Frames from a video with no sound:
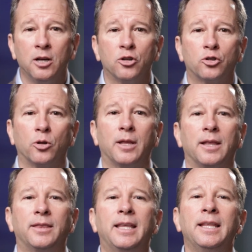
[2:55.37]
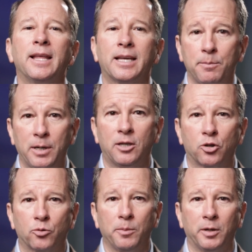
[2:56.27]
so that then they can be
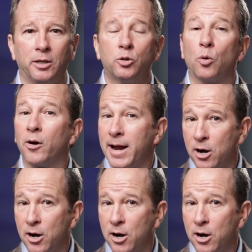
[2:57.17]
distributed to our